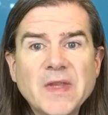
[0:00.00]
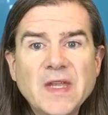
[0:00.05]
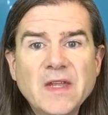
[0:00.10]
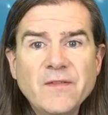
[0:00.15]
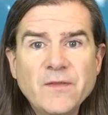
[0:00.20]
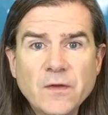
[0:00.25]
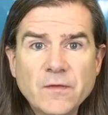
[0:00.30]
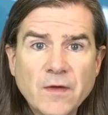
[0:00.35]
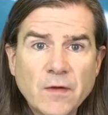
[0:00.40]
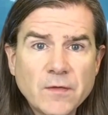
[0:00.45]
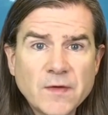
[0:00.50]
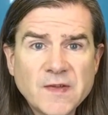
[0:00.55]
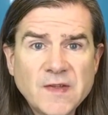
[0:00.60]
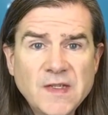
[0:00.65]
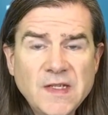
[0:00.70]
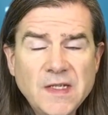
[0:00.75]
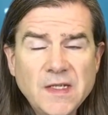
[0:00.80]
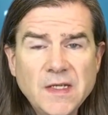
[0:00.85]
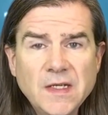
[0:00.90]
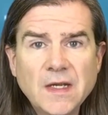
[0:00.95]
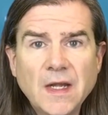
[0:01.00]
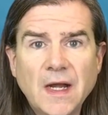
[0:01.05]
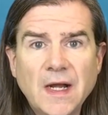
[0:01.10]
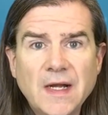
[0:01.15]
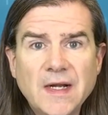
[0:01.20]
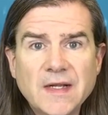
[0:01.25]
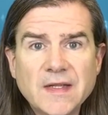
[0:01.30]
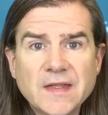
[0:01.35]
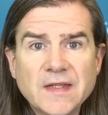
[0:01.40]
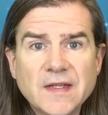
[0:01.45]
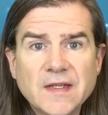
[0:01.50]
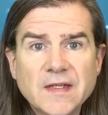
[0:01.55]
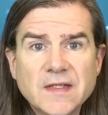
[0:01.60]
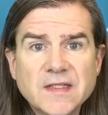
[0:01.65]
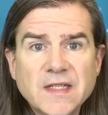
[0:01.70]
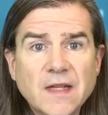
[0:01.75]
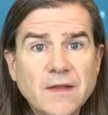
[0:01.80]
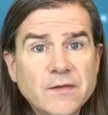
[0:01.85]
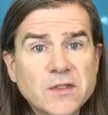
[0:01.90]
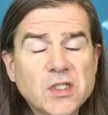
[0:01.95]
If you've ever seen the
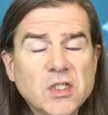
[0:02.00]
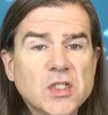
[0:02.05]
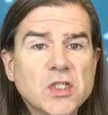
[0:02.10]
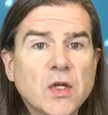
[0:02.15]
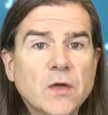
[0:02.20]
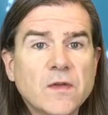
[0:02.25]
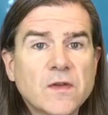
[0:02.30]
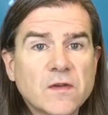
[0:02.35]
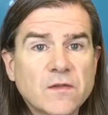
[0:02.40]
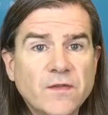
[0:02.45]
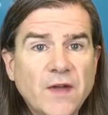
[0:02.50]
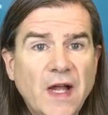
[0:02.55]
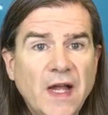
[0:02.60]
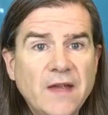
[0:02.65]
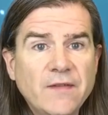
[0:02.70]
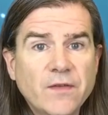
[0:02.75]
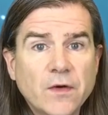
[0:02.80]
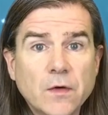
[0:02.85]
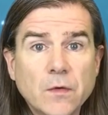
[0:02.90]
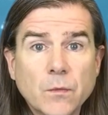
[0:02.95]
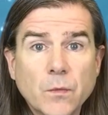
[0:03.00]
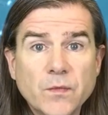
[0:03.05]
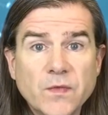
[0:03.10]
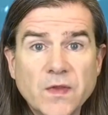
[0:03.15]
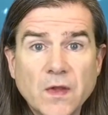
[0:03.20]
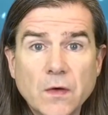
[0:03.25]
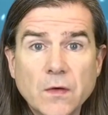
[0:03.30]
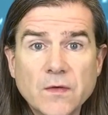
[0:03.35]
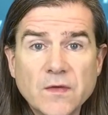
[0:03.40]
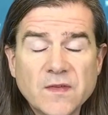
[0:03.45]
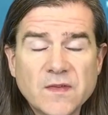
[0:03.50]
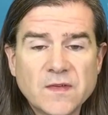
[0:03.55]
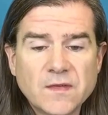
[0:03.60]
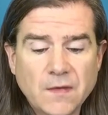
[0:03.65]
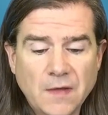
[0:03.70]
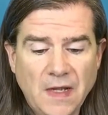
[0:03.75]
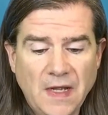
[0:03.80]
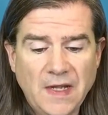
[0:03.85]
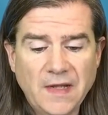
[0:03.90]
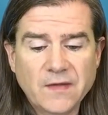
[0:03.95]
television show Survivor, those
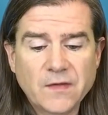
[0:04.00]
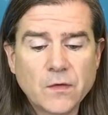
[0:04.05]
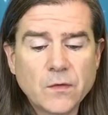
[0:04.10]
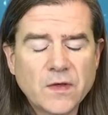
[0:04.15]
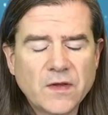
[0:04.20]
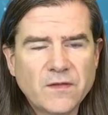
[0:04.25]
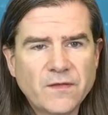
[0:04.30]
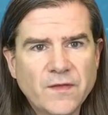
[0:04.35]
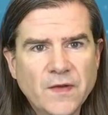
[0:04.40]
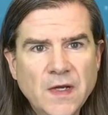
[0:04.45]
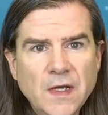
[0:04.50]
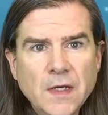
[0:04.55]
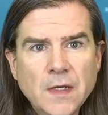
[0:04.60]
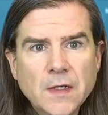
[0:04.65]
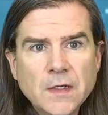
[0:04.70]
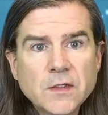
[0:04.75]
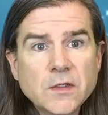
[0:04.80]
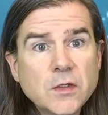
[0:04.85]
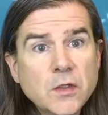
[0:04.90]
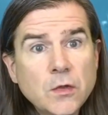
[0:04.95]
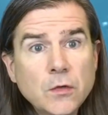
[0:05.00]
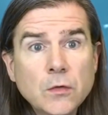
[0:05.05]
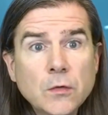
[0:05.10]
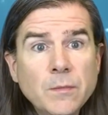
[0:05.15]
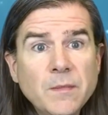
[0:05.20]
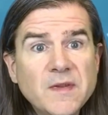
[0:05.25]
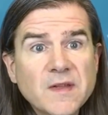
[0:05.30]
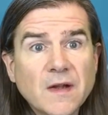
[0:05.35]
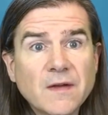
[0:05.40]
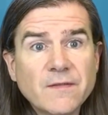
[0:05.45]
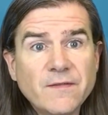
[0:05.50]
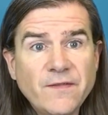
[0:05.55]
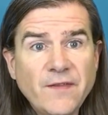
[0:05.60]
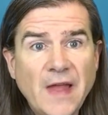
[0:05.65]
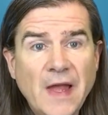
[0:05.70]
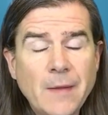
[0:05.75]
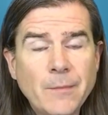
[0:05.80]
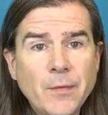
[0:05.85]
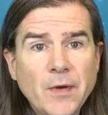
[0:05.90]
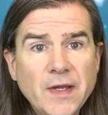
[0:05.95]
sort of tubes of
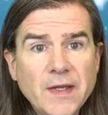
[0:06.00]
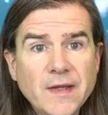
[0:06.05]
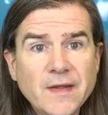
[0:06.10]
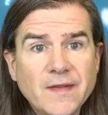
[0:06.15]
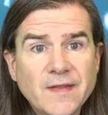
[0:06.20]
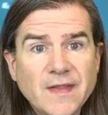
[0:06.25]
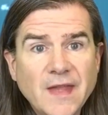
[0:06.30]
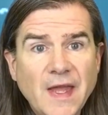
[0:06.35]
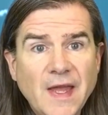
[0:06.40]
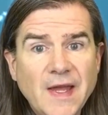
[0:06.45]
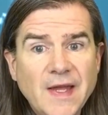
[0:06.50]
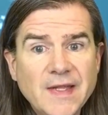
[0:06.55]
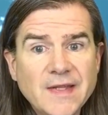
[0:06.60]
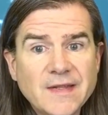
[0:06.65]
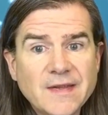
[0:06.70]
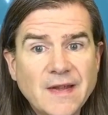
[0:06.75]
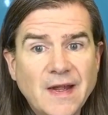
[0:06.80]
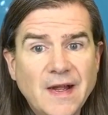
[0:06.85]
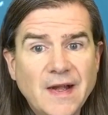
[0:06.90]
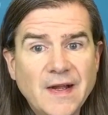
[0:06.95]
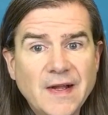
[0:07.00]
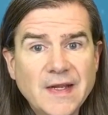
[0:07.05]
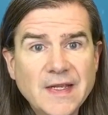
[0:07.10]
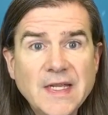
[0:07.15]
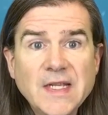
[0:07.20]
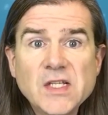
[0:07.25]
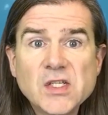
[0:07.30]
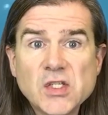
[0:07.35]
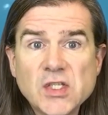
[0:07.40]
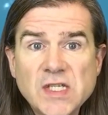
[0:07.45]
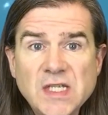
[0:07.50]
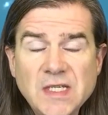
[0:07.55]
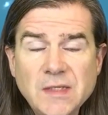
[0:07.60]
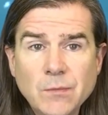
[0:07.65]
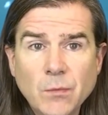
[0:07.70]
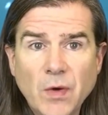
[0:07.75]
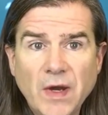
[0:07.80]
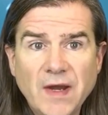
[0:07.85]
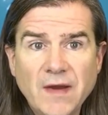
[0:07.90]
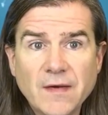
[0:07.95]
fabric that each
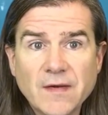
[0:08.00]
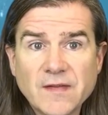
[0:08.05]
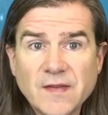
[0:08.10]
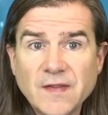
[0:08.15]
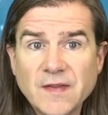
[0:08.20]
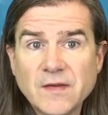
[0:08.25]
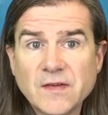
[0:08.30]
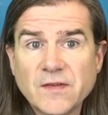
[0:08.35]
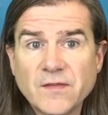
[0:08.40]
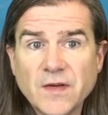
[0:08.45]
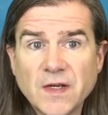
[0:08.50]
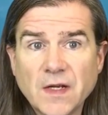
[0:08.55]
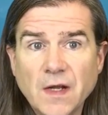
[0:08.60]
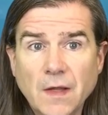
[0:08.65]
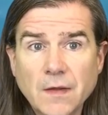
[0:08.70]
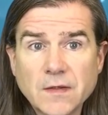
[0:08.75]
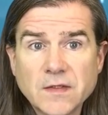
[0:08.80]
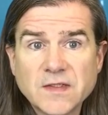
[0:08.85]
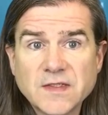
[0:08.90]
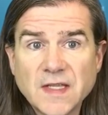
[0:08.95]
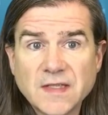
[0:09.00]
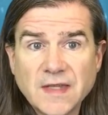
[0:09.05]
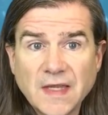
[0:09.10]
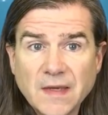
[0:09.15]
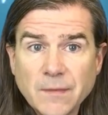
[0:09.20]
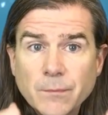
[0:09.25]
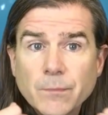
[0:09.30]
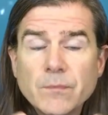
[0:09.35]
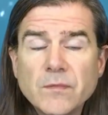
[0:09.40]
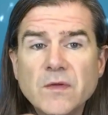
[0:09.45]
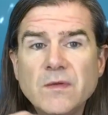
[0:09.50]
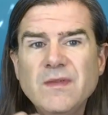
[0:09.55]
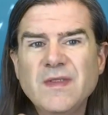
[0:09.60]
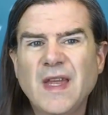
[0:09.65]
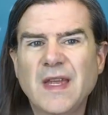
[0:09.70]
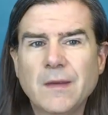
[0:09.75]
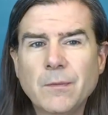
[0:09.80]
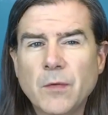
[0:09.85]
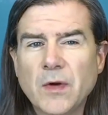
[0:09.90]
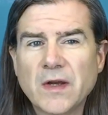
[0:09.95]
team wears in their different colors, that they
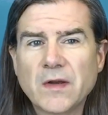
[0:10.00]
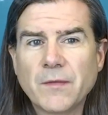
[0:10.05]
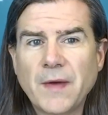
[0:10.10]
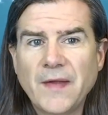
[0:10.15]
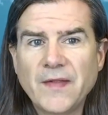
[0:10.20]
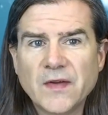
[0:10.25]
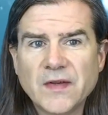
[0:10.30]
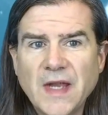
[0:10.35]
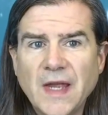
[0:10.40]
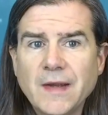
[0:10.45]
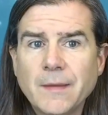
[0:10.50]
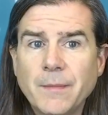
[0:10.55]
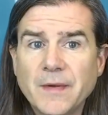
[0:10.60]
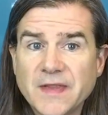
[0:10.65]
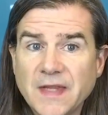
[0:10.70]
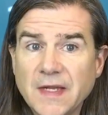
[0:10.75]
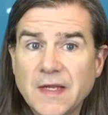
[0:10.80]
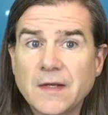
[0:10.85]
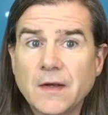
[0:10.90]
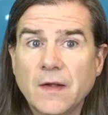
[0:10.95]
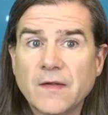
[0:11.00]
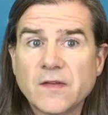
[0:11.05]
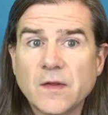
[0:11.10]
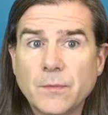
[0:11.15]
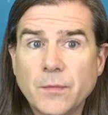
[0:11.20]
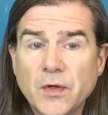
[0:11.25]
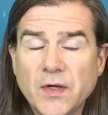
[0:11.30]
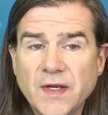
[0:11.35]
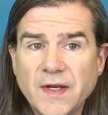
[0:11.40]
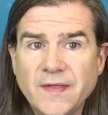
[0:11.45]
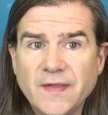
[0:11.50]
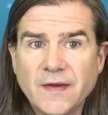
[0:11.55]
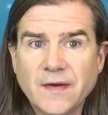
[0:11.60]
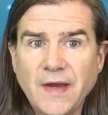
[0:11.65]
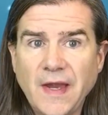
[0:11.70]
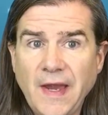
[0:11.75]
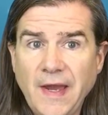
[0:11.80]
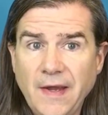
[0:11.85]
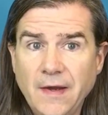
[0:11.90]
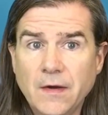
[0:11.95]
can wear it around their neck, but they can also put it in their
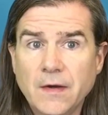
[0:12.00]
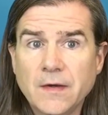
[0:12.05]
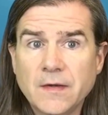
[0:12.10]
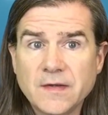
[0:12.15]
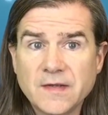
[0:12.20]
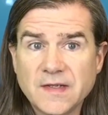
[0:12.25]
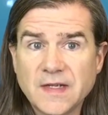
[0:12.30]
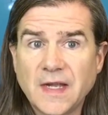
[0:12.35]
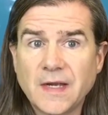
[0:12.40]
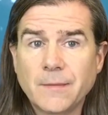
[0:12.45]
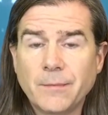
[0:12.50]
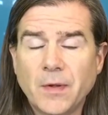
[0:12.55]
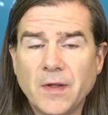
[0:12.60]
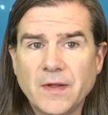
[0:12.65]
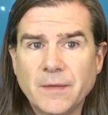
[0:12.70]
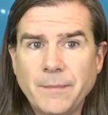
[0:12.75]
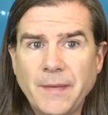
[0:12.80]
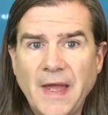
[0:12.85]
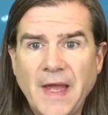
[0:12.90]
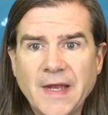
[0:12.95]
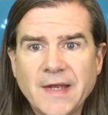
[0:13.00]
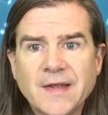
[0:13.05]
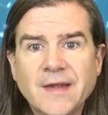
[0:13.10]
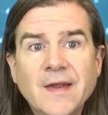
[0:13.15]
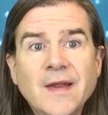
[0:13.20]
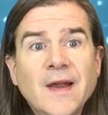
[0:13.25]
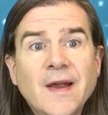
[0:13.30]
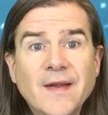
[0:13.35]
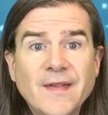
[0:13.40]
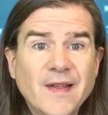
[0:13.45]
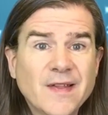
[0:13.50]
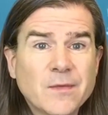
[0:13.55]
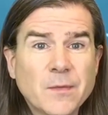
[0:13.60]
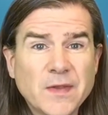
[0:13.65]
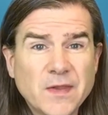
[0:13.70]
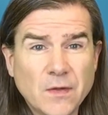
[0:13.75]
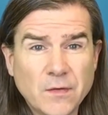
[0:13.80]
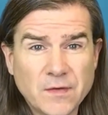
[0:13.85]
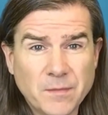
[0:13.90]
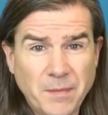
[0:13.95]
hair to kind of pull it back. That's
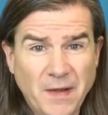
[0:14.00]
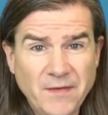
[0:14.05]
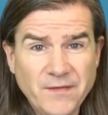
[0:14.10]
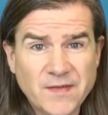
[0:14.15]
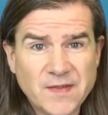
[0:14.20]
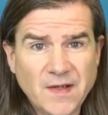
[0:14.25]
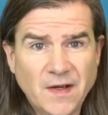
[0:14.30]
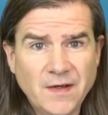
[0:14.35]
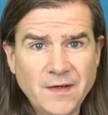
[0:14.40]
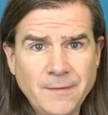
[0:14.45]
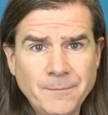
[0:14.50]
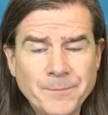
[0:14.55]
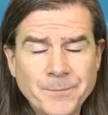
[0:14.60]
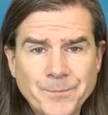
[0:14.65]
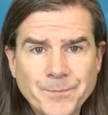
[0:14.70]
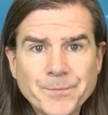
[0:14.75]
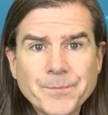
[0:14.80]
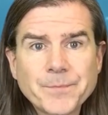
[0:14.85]
what those buffs are.